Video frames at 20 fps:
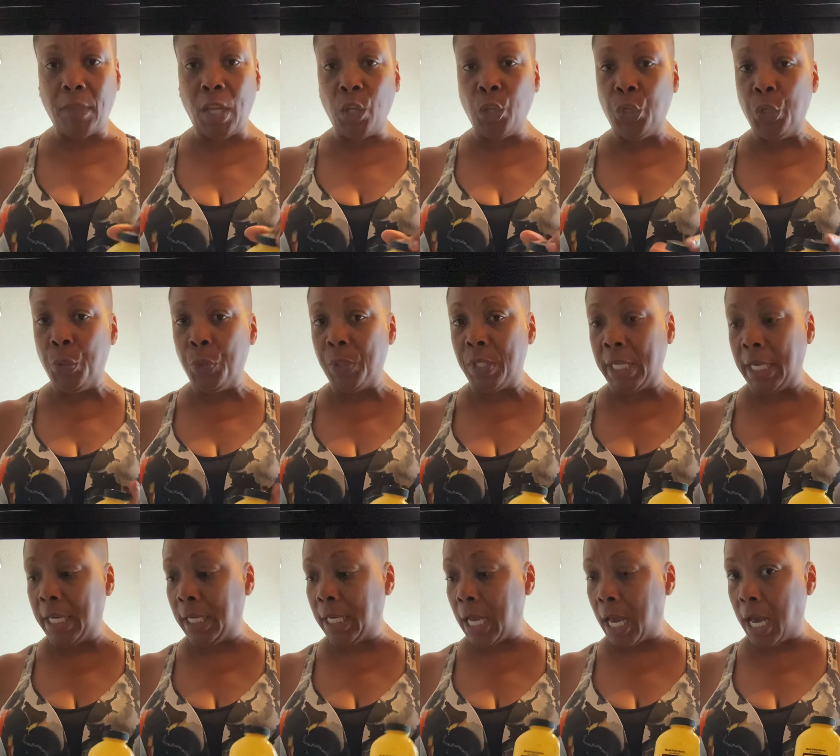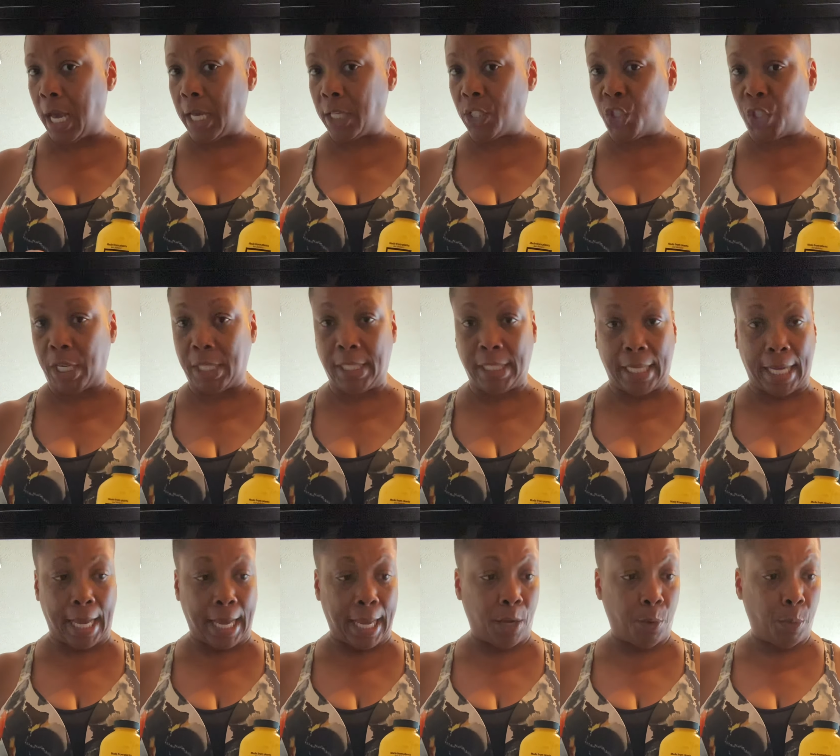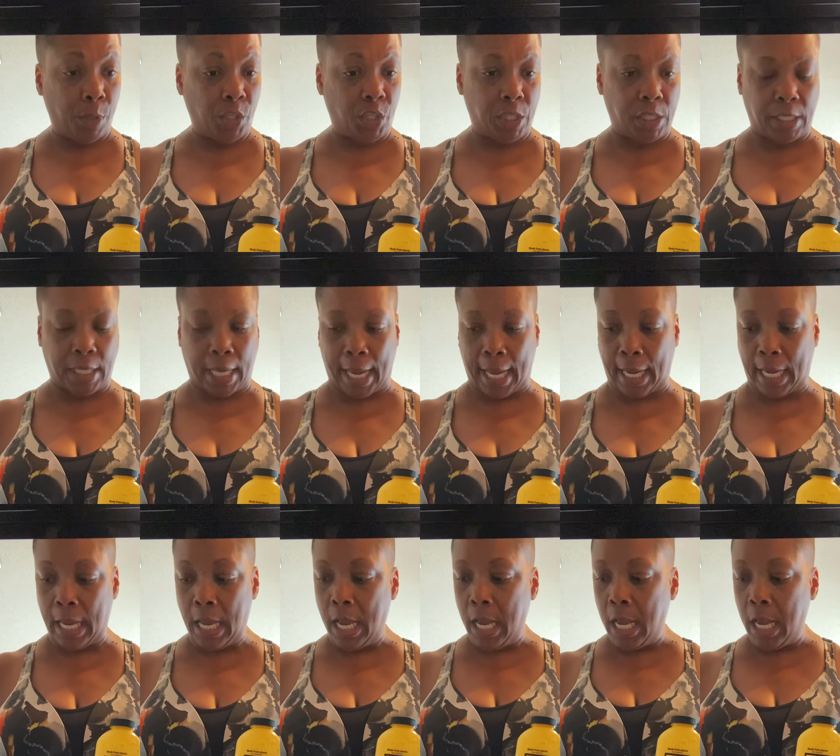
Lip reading: using Just Egg, which is an